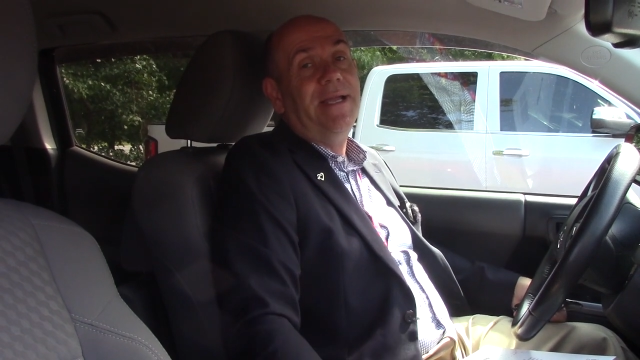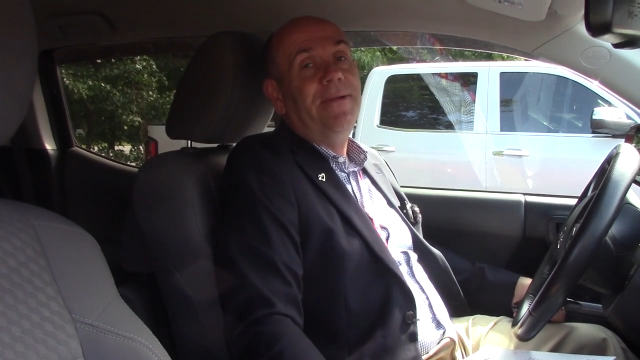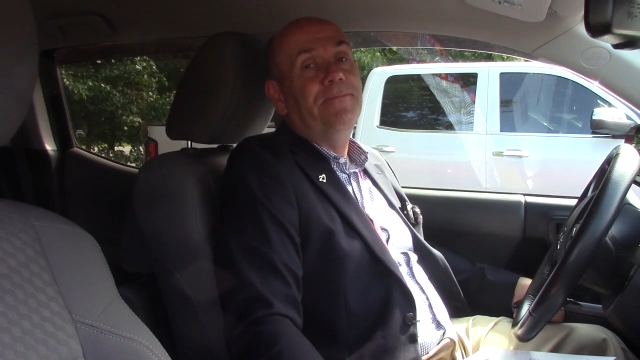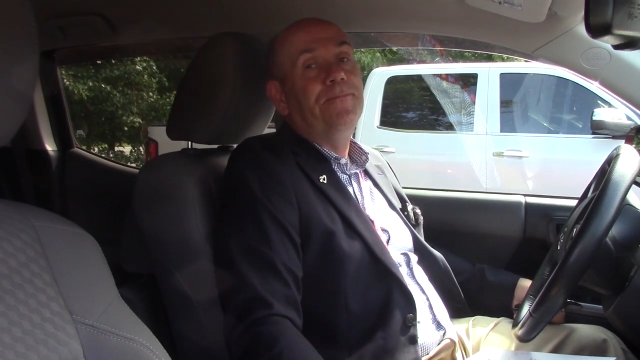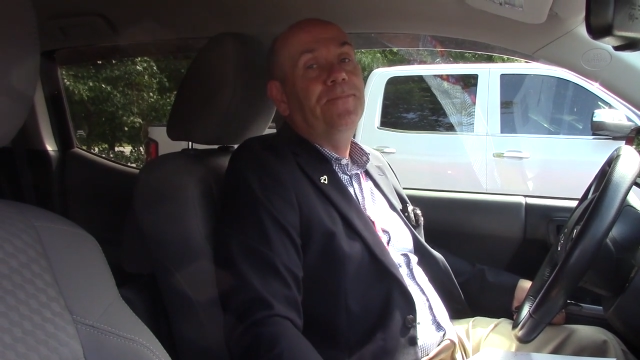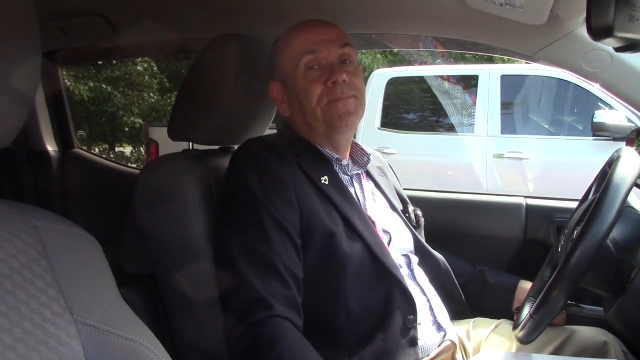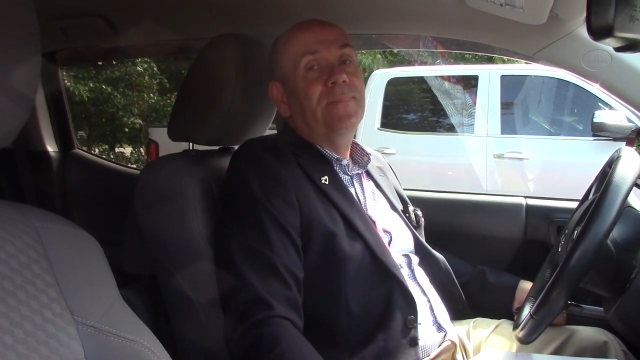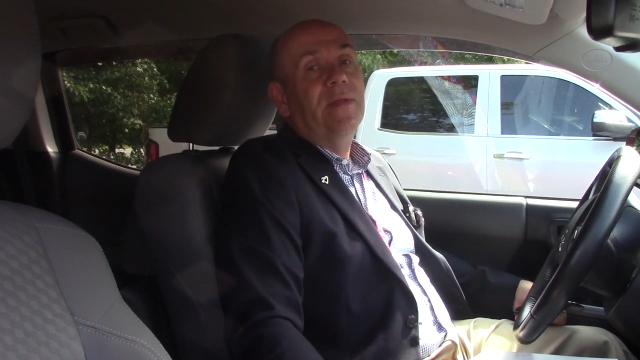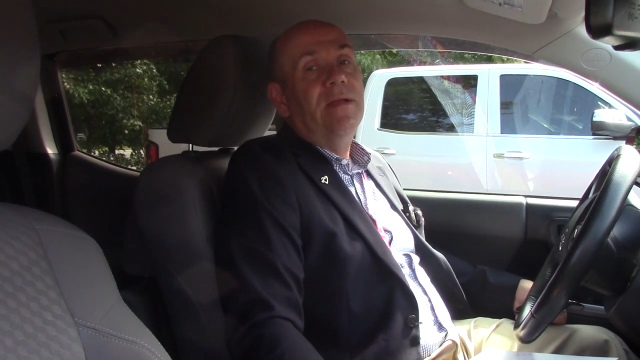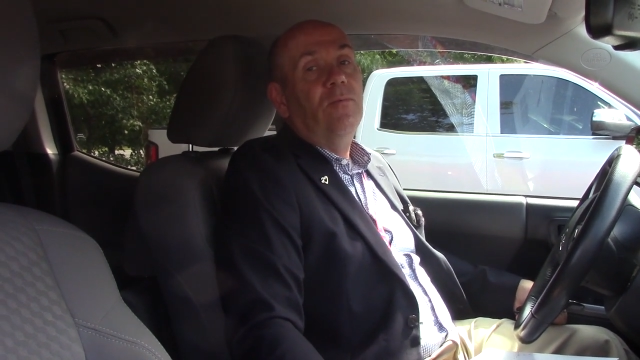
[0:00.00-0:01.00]

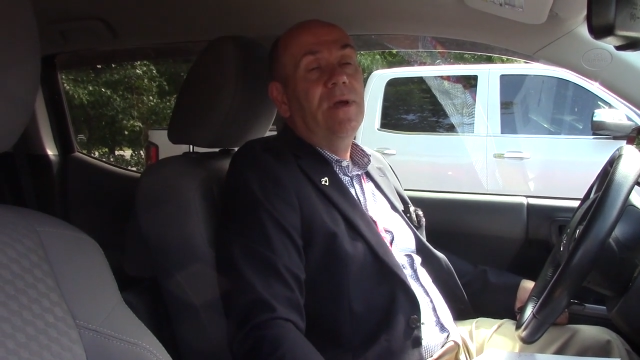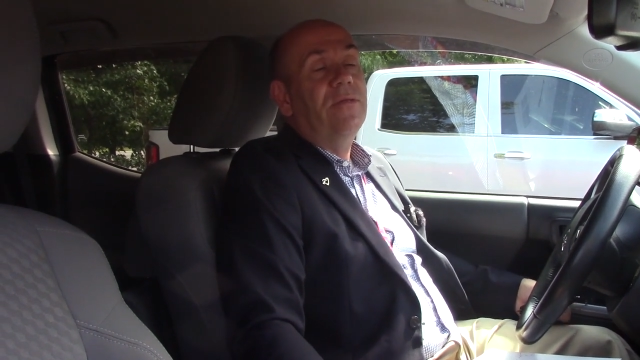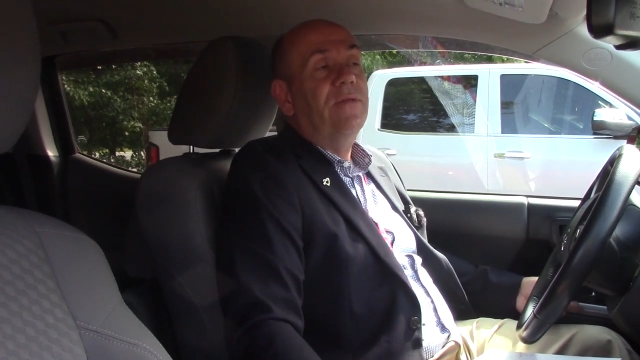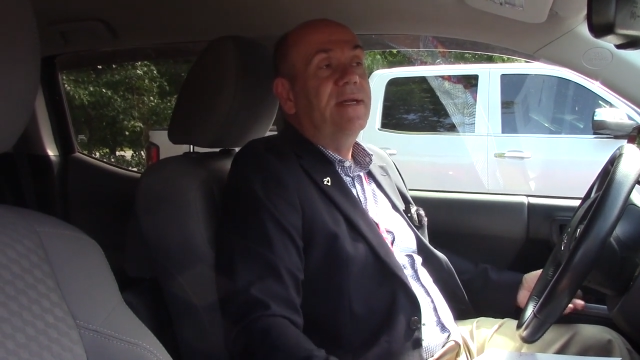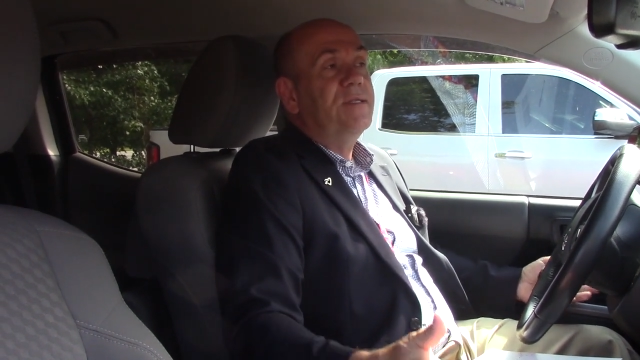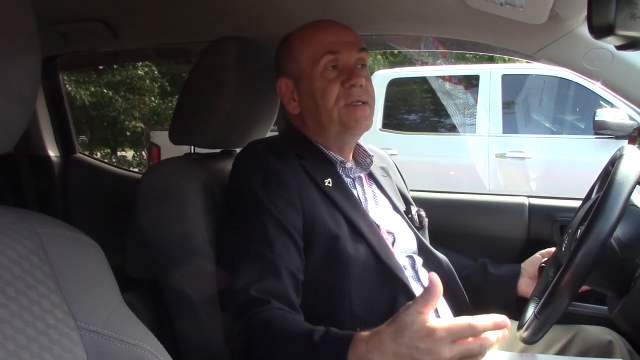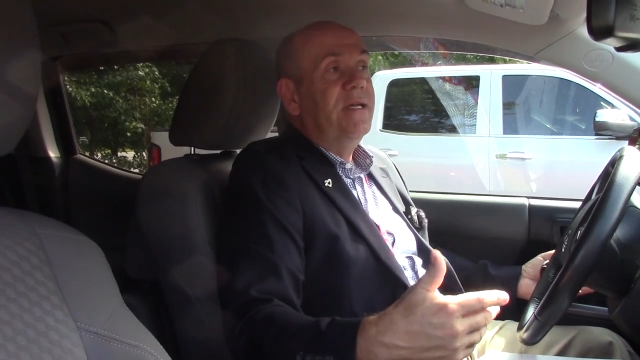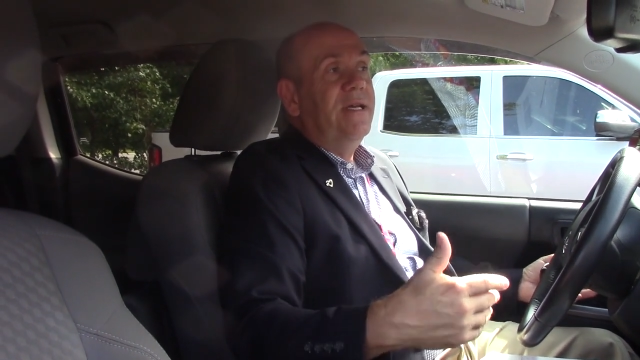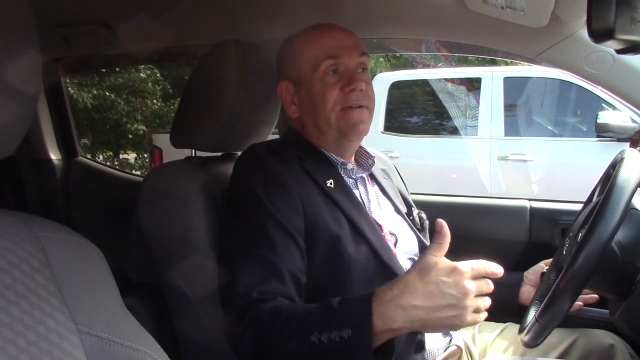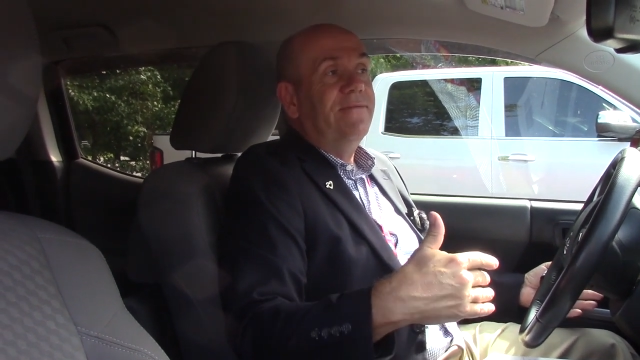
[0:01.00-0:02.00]
Whether that's
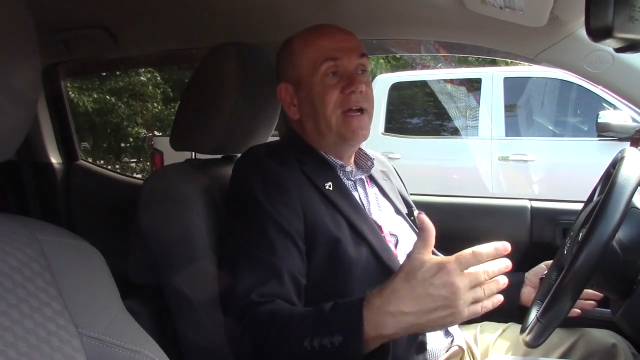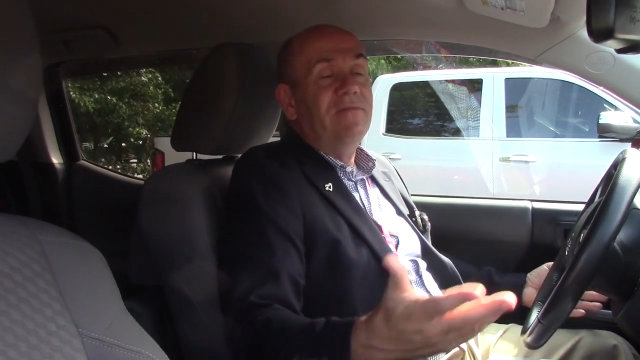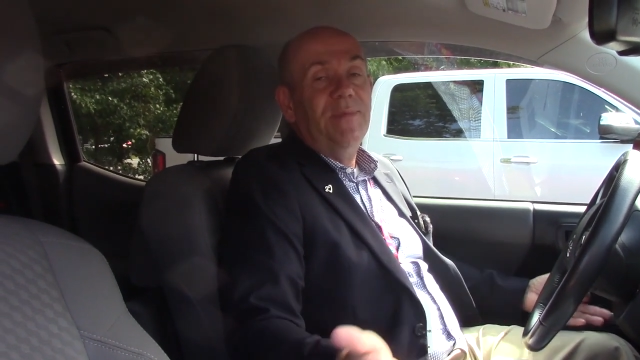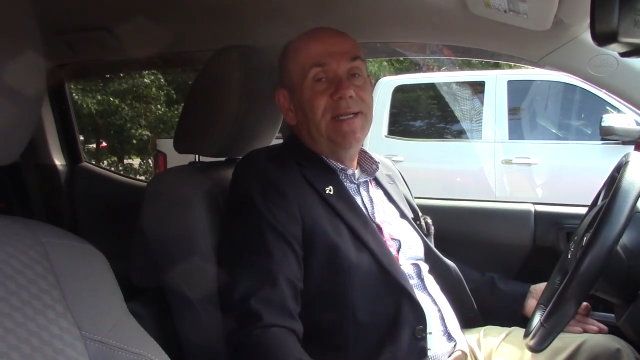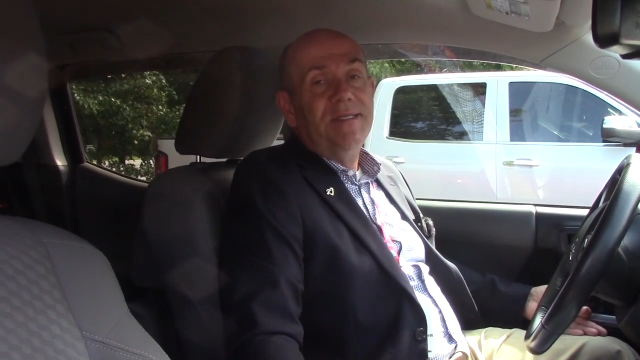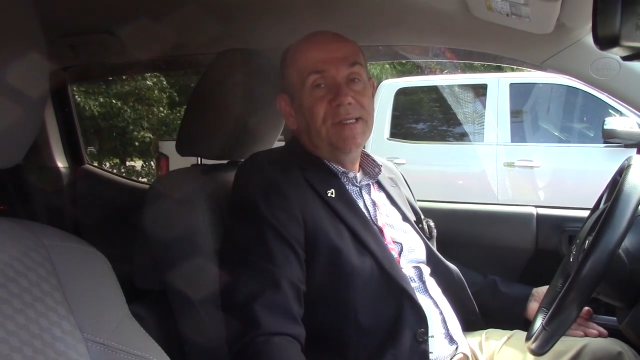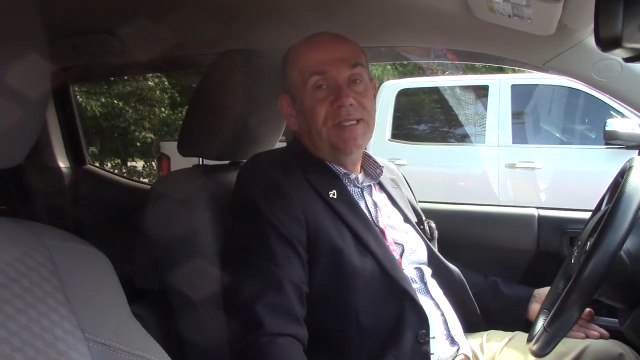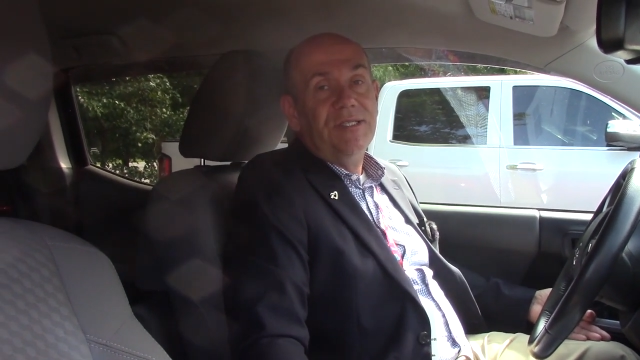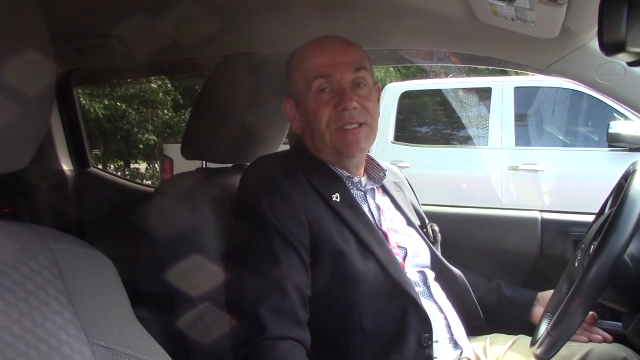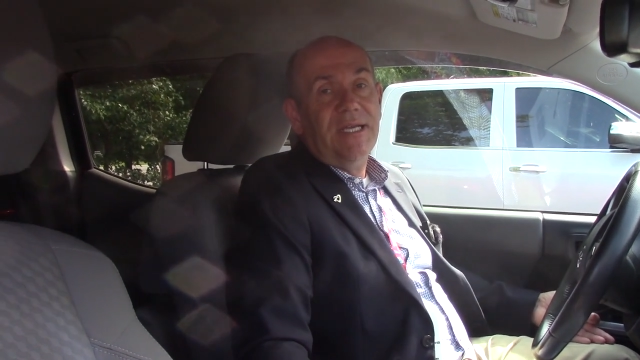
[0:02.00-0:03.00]
5 minutes
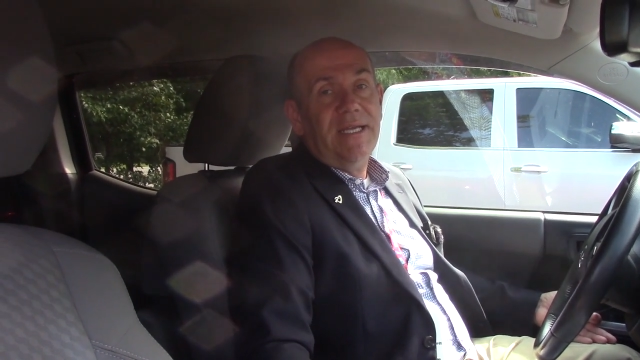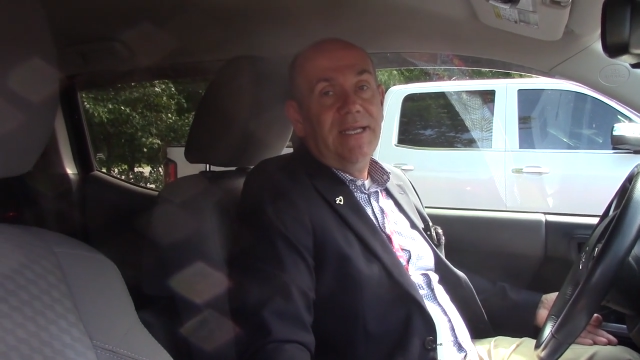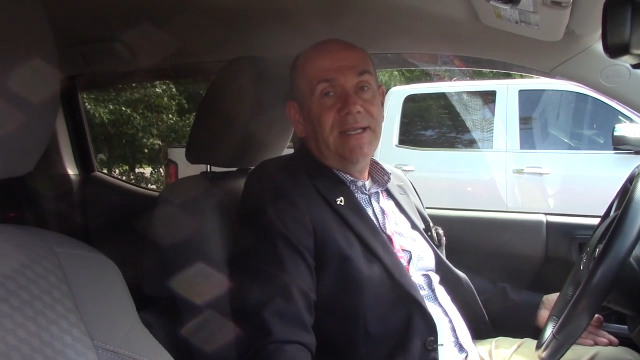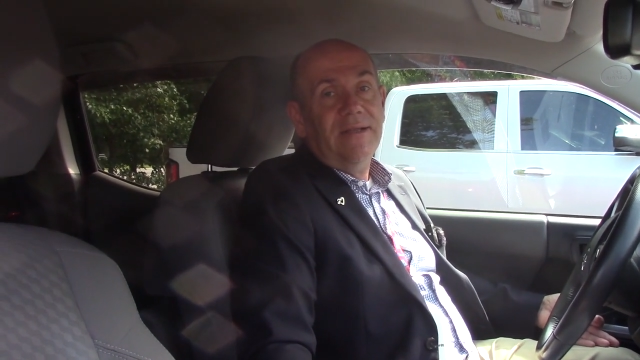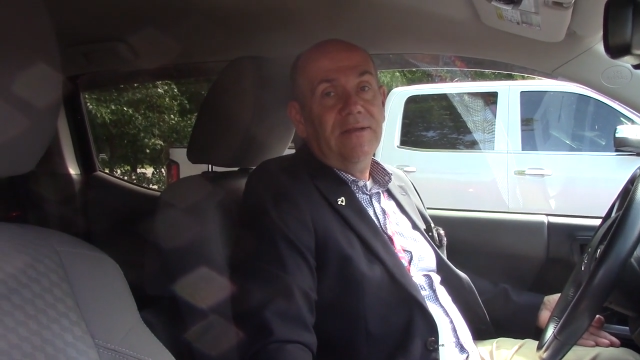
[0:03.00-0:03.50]
each day